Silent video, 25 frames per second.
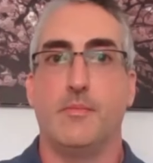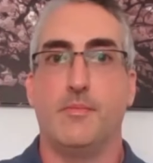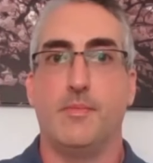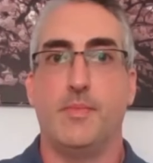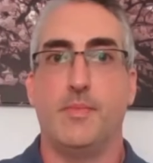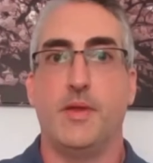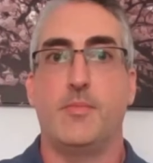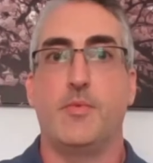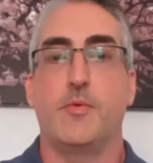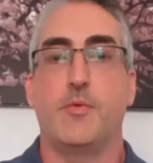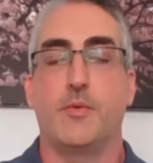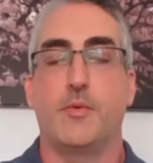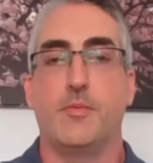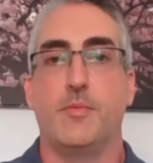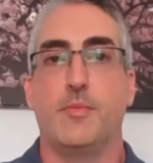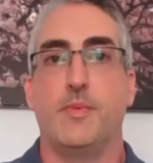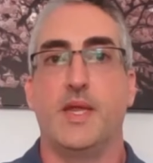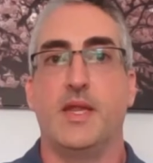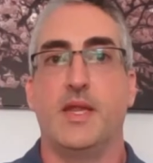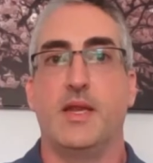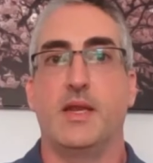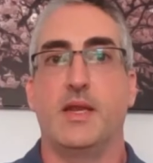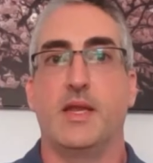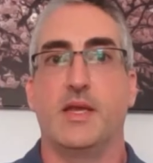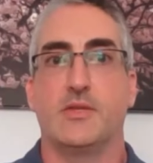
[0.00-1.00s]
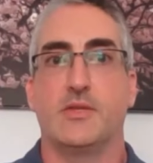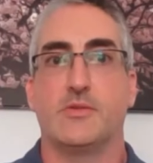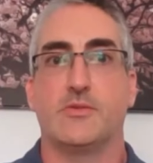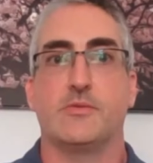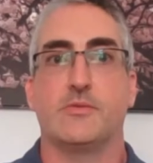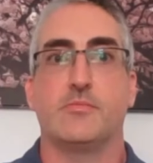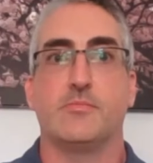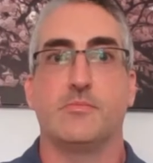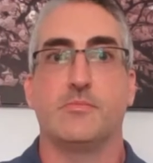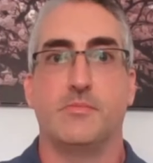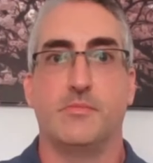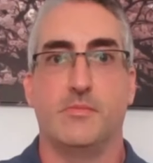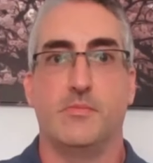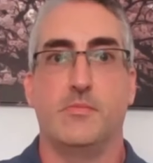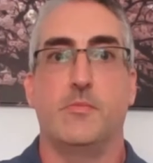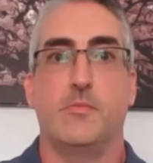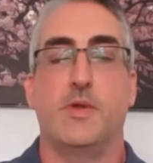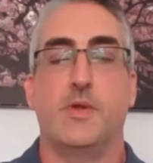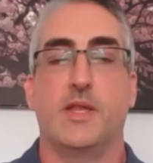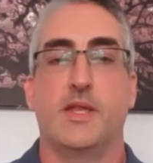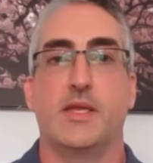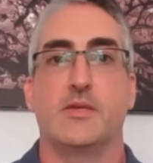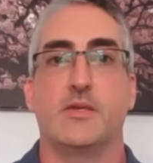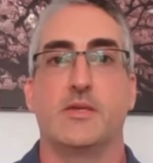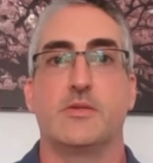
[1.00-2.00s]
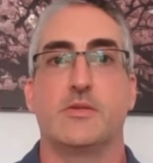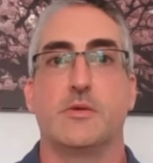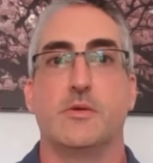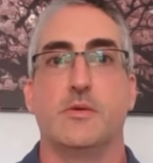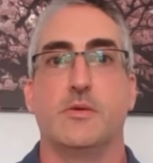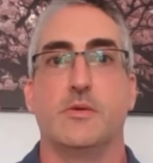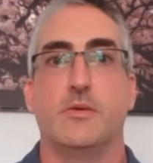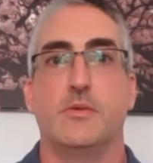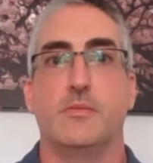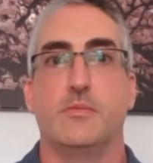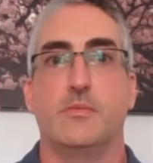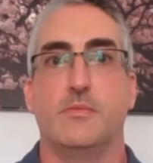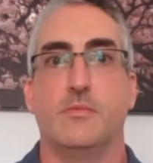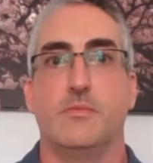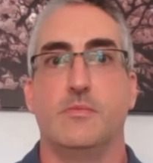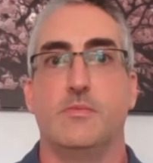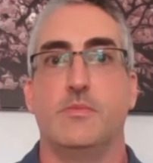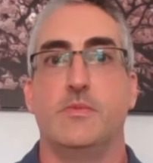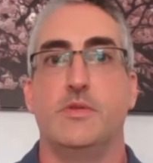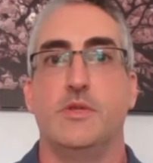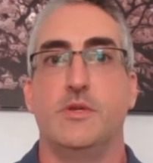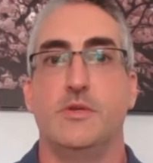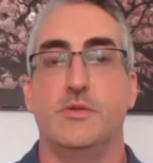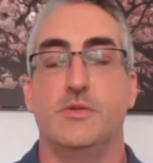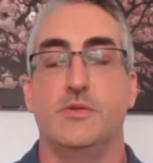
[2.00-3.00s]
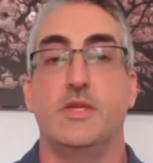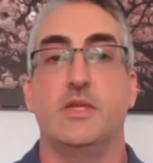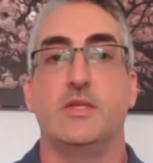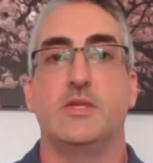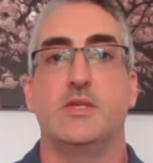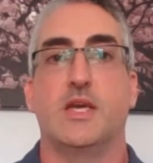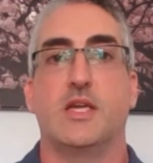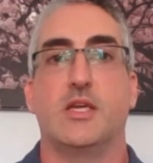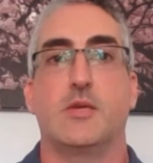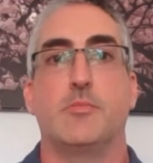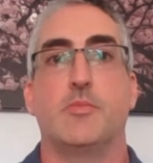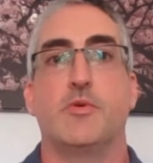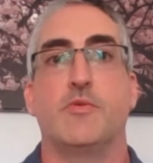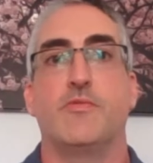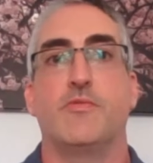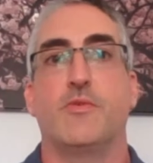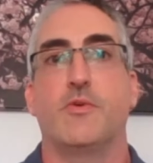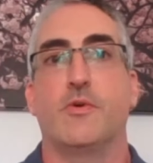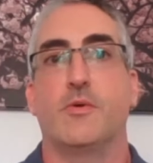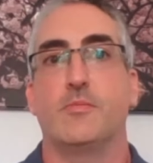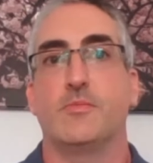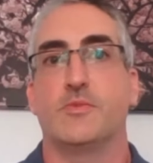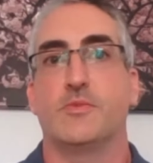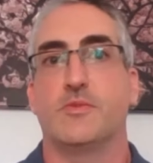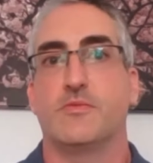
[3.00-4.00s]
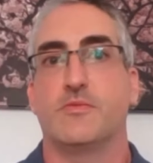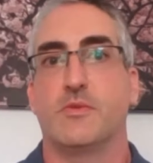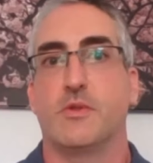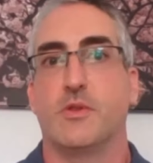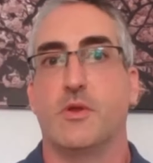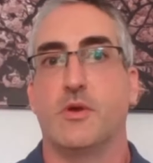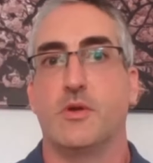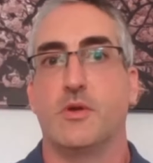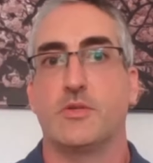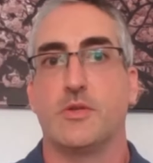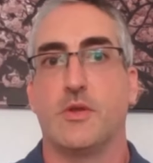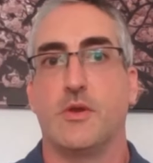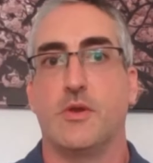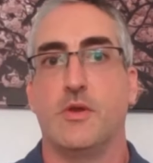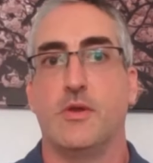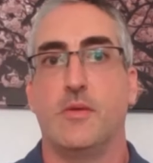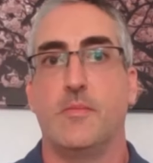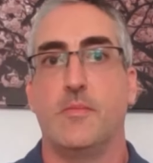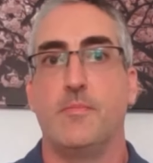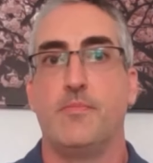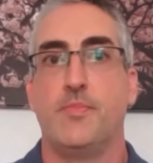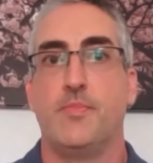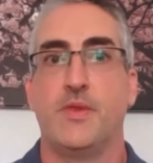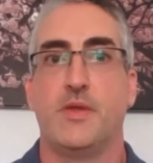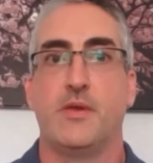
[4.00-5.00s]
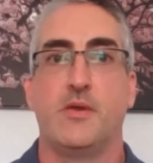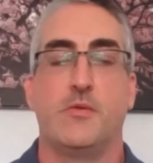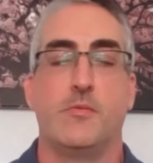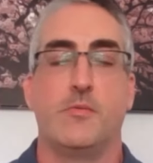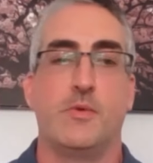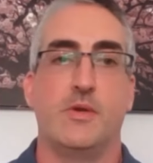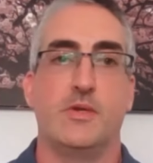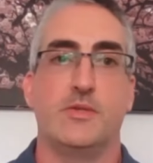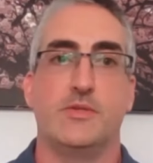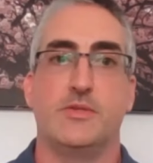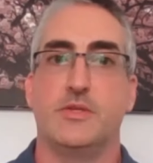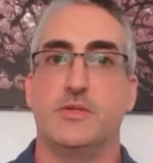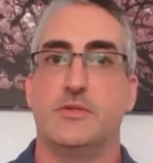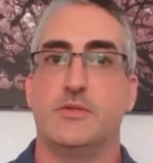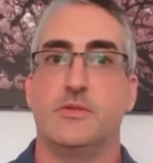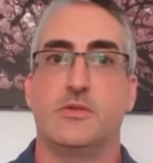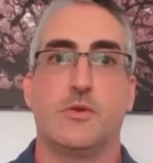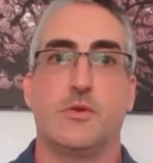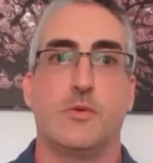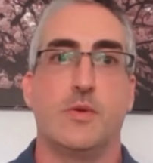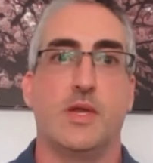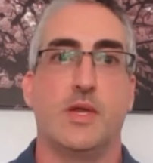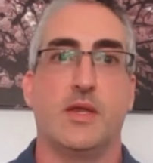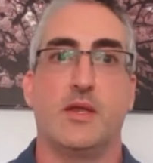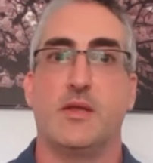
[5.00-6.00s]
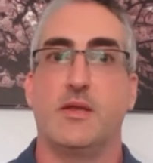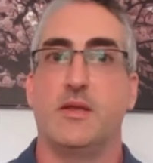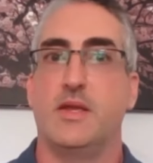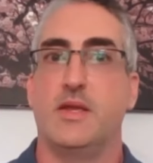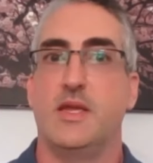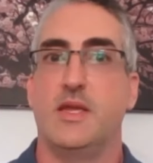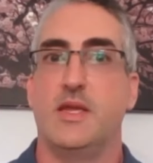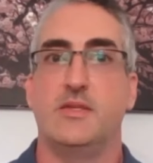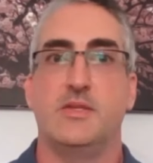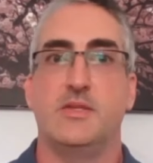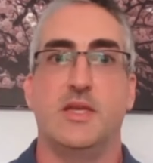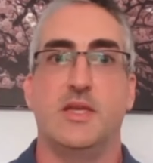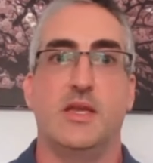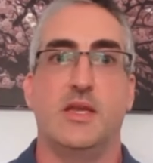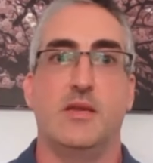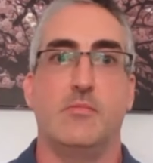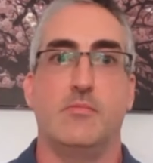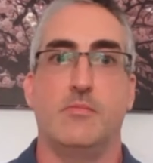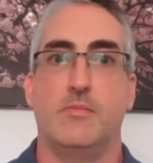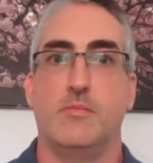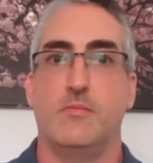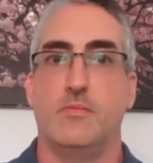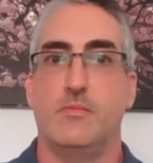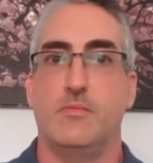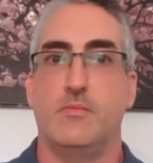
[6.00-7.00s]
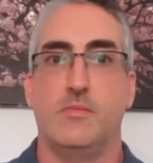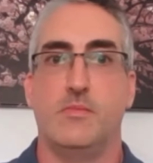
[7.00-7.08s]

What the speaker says: People would be less willing to use the injectable forms of naloxone, whereas this is quick, easy,